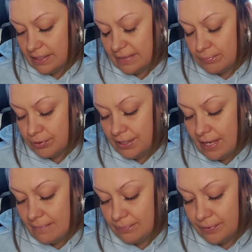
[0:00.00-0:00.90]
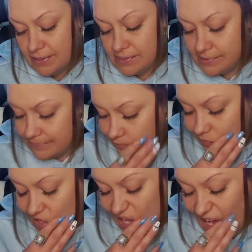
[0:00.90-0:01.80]
like a pre empress.
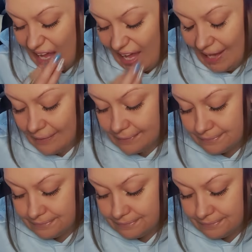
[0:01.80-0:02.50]
Okay.